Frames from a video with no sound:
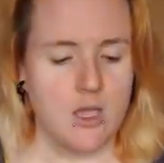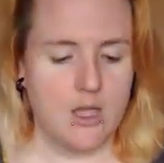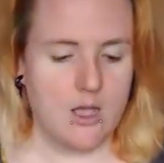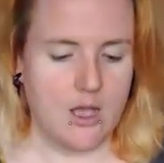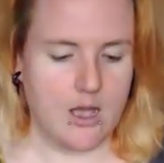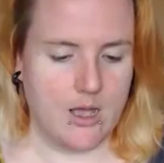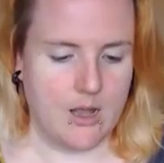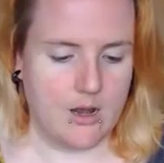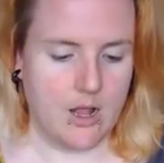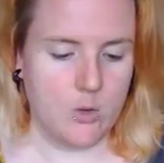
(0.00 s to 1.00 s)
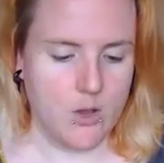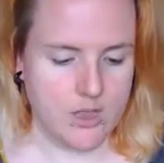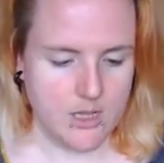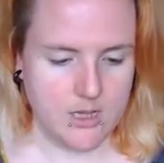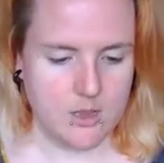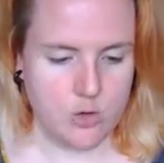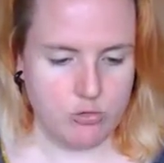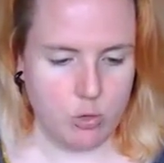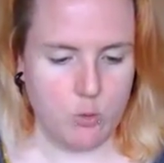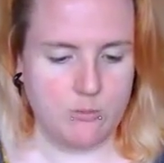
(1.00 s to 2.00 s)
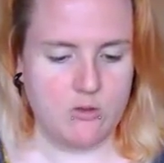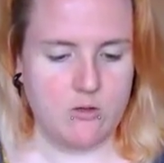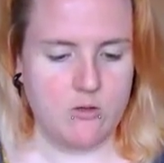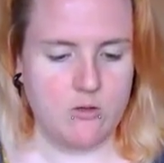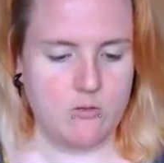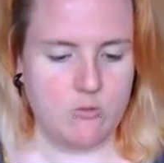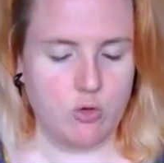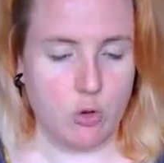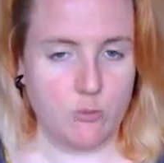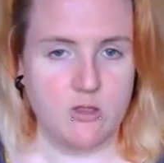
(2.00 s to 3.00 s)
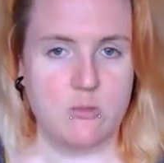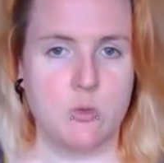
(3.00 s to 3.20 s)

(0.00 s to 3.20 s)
And I quite like the cropped tops at the moment,